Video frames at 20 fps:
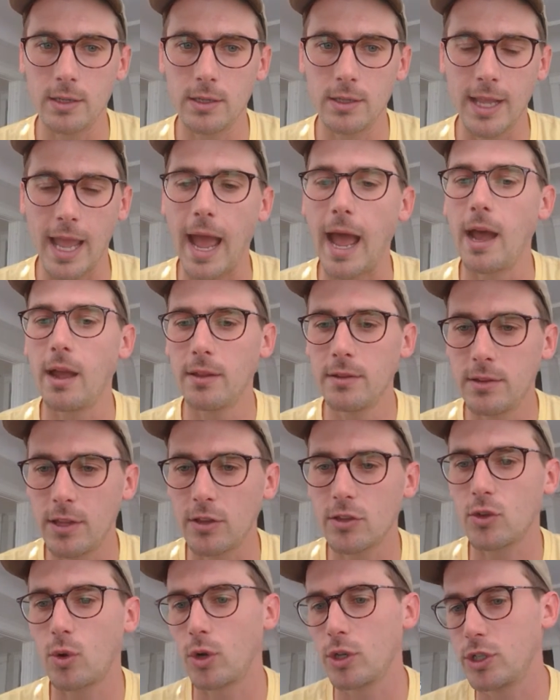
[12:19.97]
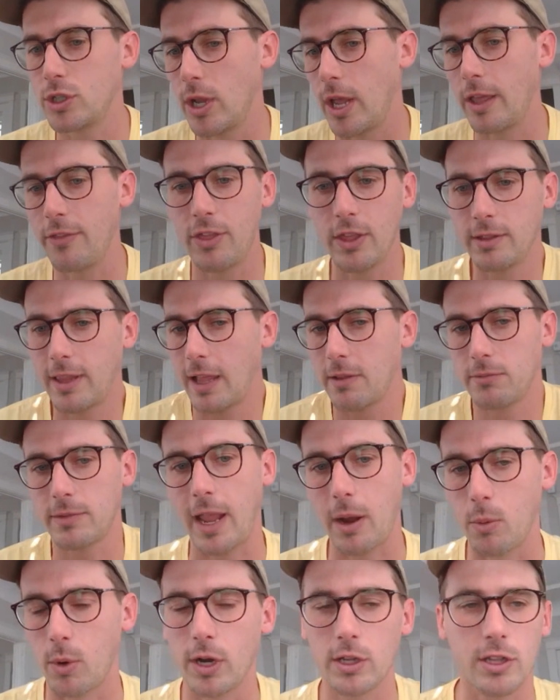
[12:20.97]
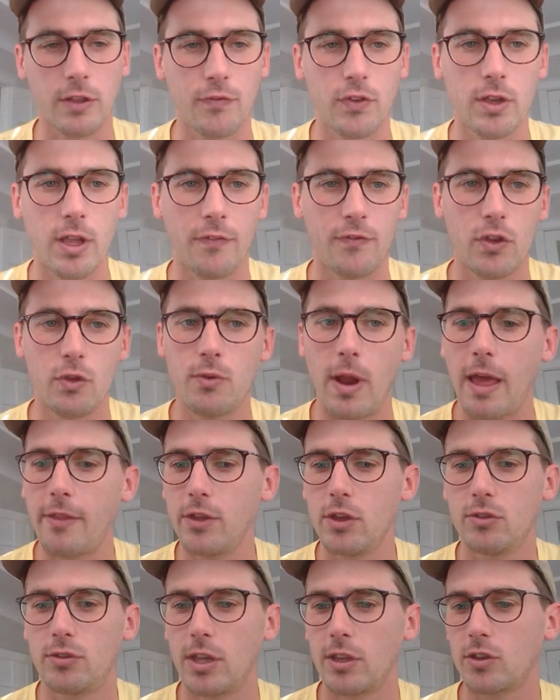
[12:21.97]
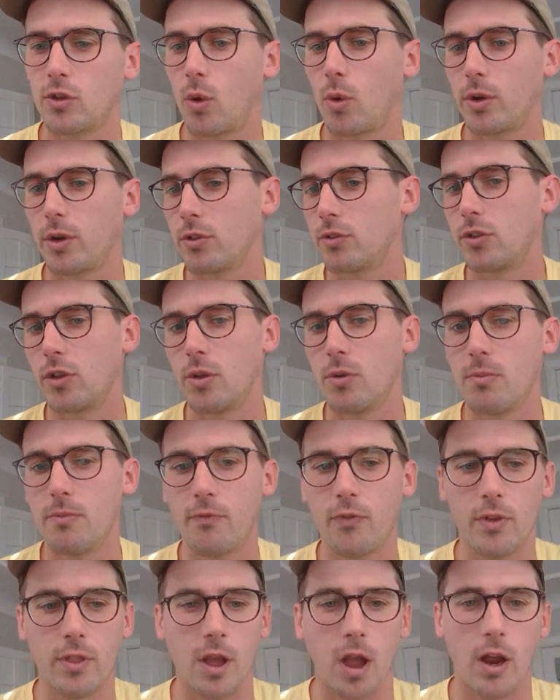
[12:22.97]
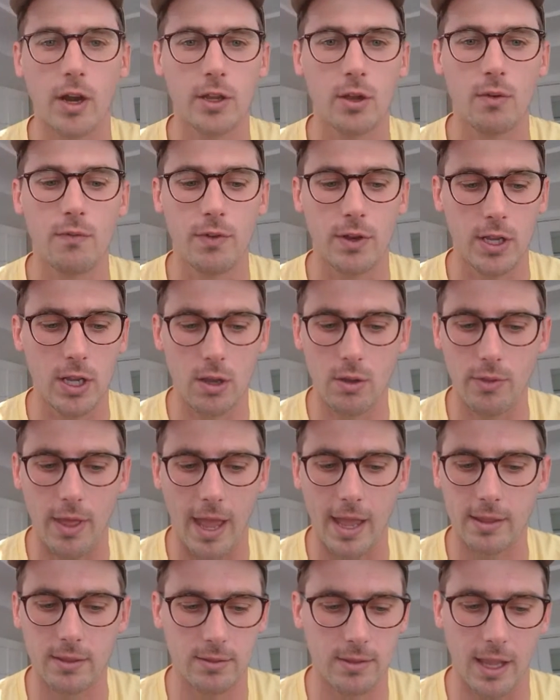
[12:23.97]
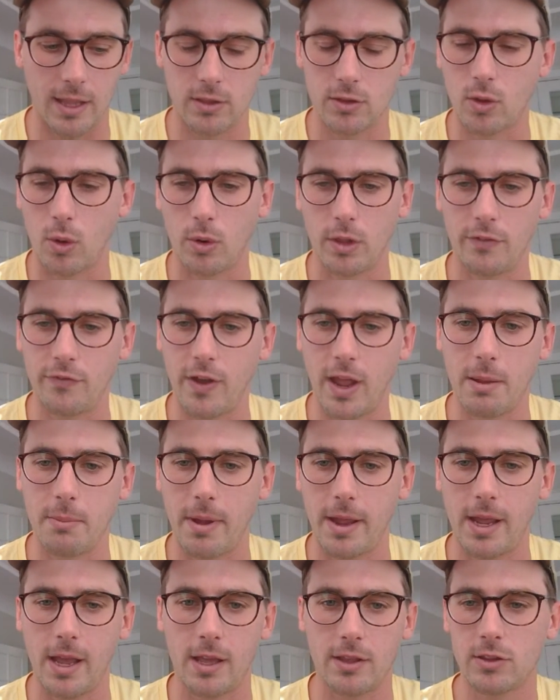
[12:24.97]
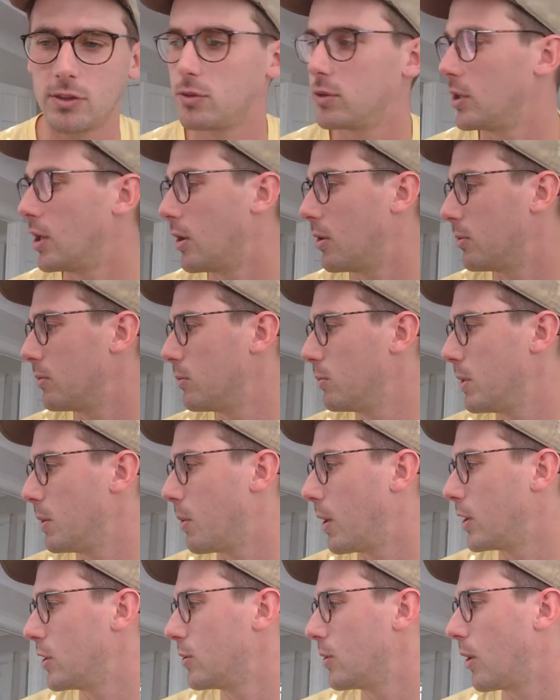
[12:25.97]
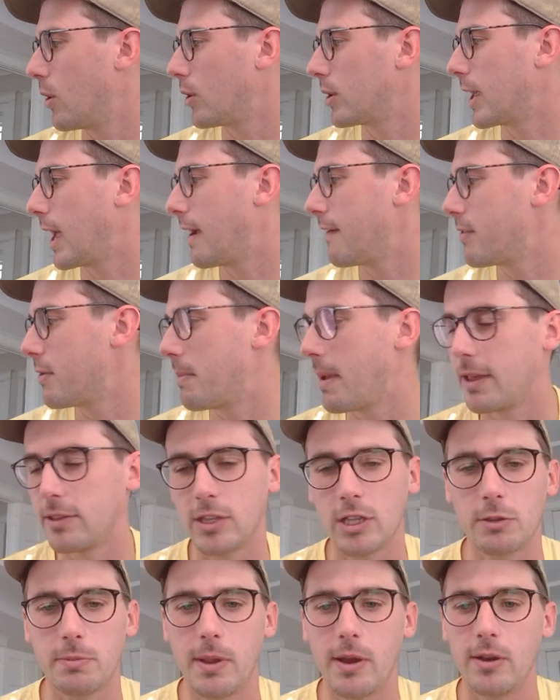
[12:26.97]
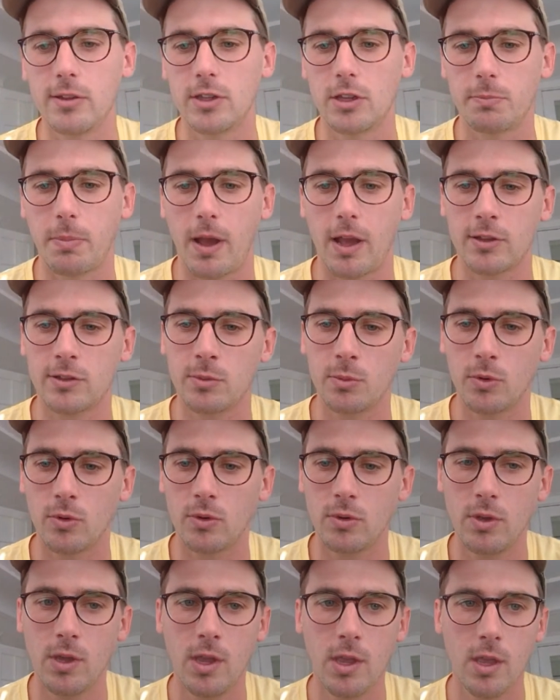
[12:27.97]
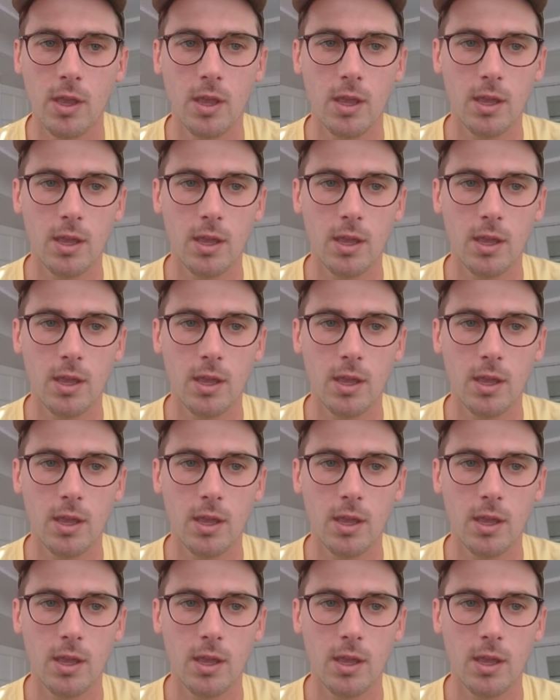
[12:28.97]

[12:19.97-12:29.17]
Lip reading: yeah, Discord. I think that works. If you rather use Discord or Zoom for the audio and video, that's totally fine by us. You know, we want you all to have the best experiences possible.